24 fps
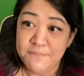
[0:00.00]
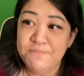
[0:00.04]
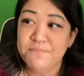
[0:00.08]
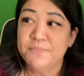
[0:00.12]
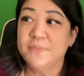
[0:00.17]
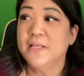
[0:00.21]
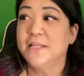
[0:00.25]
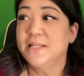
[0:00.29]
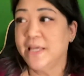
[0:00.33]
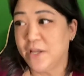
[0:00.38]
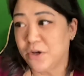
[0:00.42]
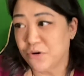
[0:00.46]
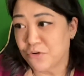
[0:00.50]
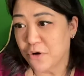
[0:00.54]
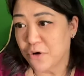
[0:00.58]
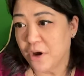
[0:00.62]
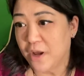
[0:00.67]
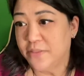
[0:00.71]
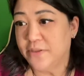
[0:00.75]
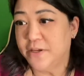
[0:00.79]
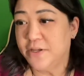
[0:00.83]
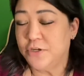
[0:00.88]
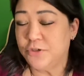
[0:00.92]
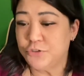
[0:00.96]
Later
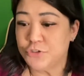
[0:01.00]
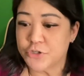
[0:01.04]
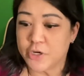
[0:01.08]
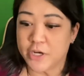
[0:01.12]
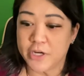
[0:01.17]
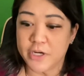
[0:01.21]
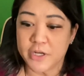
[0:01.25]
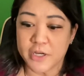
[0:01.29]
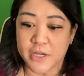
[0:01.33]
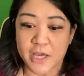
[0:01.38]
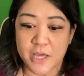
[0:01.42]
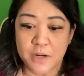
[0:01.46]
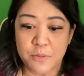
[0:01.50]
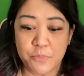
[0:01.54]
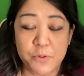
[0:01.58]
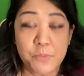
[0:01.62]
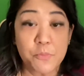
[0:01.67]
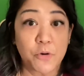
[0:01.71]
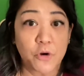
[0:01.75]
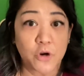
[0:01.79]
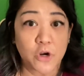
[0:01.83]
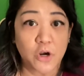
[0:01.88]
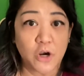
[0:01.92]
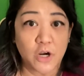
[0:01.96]
on, they do try to kind of put
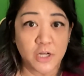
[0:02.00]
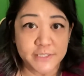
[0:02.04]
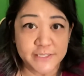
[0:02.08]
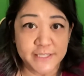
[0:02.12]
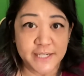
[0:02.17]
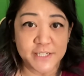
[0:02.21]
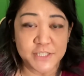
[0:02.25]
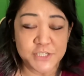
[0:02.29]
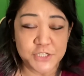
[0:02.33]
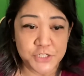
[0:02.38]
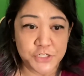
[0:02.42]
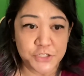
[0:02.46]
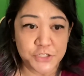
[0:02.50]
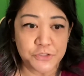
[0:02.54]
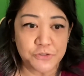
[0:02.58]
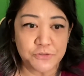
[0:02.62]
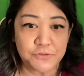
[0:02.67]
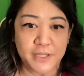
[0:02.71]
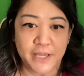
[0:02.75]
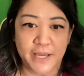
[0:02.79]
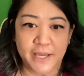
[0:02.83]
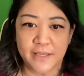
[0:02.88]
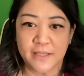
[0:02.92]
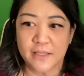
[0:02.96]
more context to,
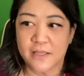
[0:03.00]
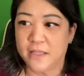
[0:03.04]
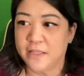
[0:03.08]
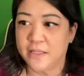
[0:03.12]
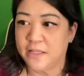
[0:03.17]
like,